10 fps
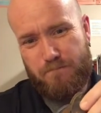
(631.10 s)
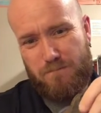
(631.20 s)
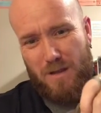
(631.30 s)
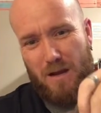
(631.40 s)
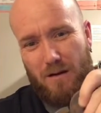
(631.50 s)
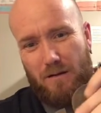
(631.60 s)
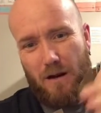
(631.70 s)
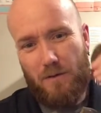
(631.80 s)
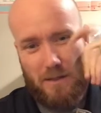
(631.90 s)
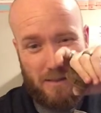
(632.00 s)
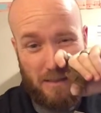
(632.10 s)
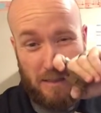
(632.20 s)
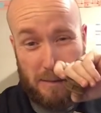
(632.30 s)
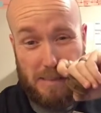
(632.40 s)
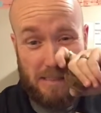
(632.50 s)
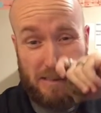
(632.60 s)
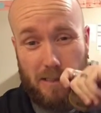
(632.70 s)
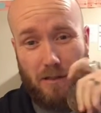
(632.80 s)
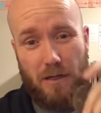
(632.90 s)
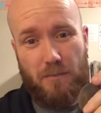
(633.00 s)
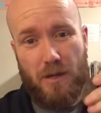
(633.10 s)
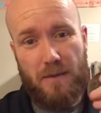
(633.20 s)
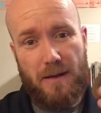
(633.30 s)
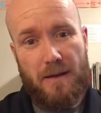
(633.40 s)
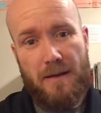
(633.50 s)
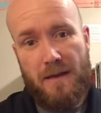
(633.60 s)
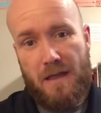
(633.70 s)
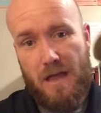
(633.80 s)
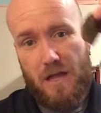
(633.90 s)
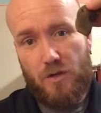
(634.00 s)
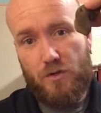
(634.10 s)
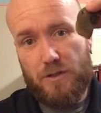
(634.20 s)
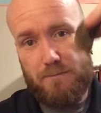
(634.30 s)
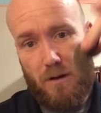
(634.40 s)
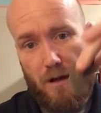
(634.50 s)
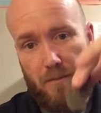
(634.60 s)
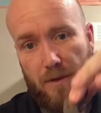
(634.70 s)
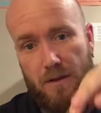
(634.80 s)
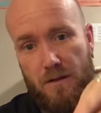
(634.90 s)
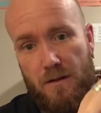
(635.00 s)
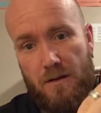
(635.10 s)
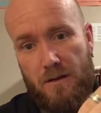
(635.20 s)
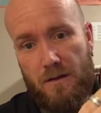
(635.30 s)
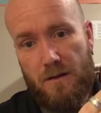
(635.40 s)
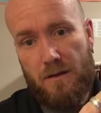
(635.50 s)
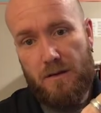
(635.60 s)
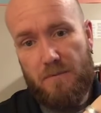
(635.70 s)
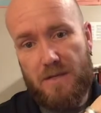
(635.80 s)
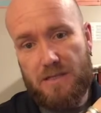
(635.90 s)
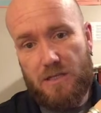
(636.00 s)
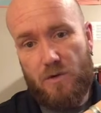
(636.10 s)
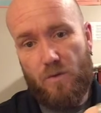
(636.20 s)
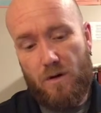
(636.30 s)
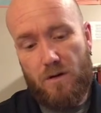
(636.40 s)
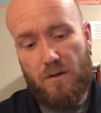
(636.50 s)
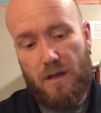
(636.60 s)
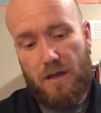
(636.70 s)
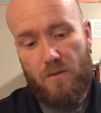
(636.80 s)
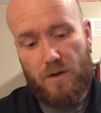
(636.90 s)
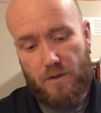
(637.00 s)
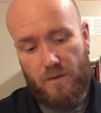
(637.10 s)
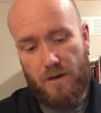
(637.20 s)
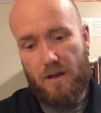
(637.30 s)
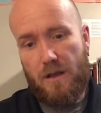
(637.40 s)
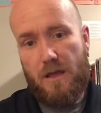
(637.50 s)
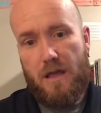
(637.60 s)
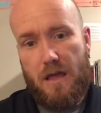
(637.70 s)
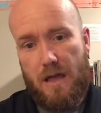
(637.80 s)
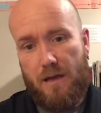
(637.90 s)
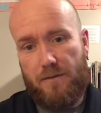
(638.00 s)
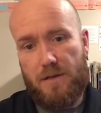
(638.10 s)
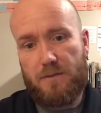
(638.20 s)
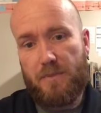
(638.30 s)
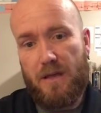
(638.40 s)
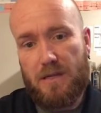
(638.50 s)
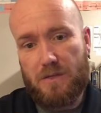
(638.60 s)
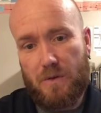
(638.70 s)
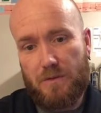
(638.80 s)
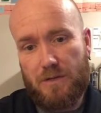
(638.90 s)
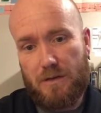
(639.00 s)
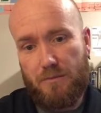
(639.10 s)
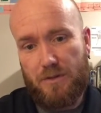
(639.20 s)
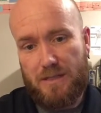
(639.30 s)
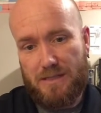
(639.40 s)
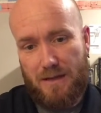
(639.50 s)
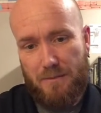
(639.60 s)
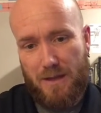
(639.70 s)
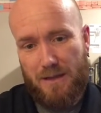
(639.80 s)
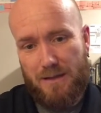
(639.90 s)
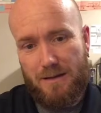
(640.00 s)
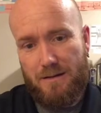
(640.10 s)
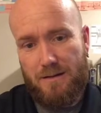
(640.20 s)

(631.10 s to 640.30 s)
And look how rusty that is. That's done a lot of plumbing. And you just pop in the piece that you want. Okay, we're doing 1/2 inch PEX, so I'm just going to put this guy back in.